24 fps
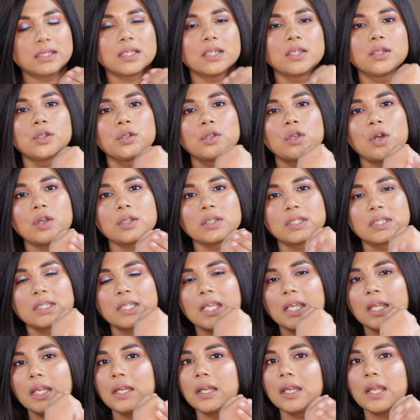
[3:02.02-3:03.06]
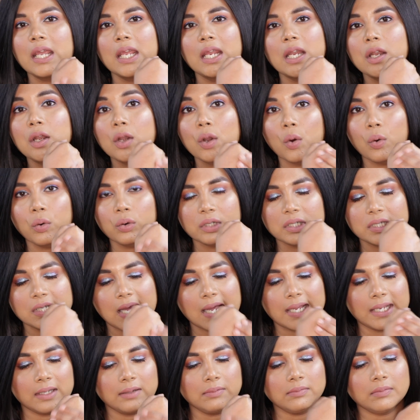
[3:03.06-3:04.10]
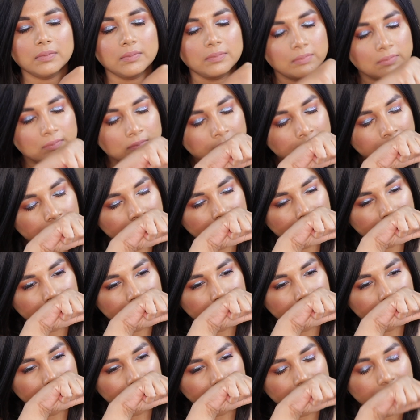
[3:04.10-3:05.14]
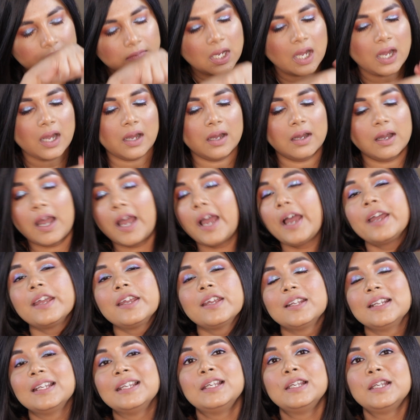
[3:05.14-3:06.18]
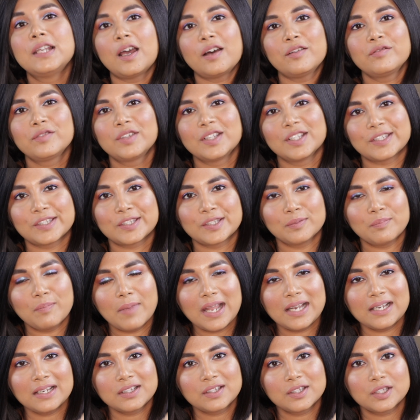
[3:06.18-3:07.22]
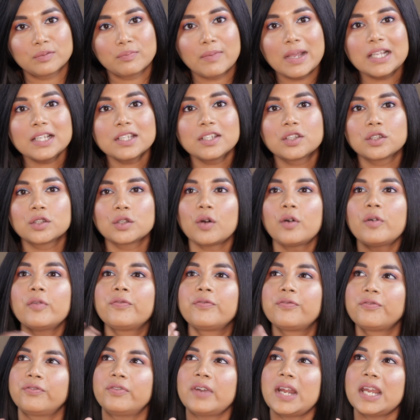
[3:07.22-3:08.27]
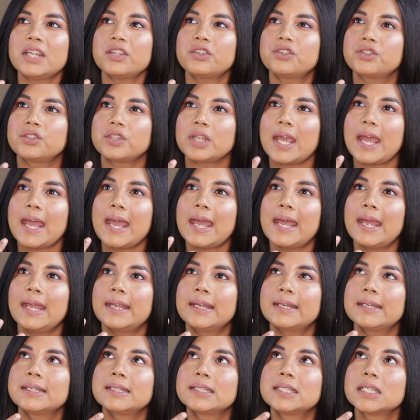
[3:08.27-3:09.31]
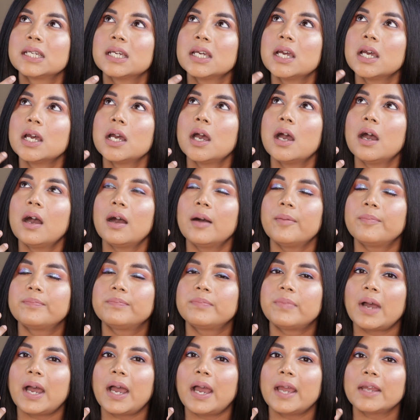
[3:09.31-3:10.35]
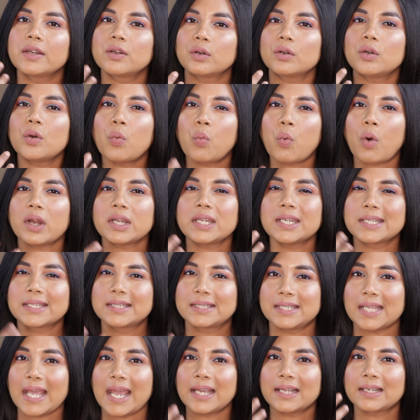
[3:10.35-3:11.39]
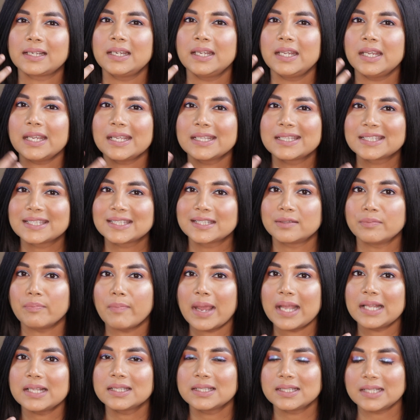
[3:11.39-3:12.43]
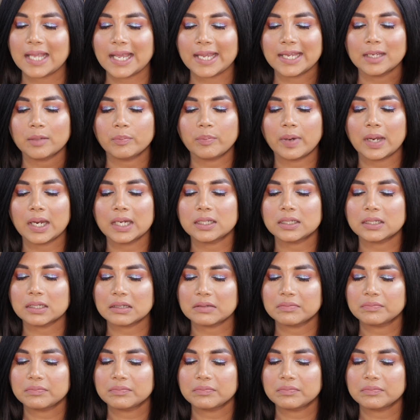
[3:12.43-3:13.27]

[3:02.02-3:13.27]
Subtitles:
into your skin in no time. I love the smell. It smells so fresh, and I don't know what exactly it smells like, but